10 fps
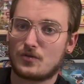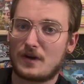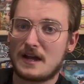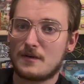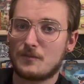
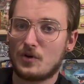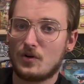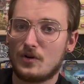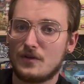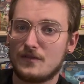
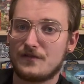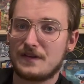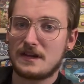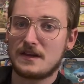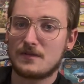Gramble
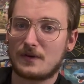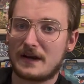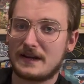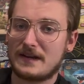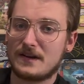V
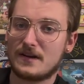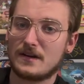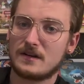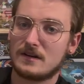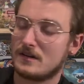right here.